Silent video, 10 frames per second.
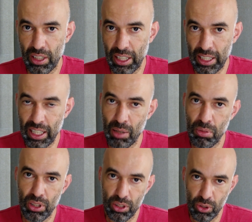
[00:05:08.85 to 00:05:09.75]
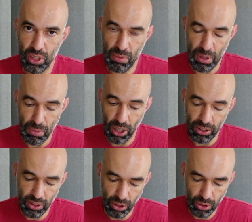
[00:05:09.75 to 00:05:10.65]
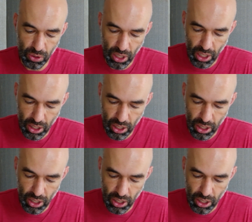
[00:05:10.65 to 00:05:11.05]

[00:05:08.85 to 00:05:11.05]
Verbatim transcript: enable USB pass-through.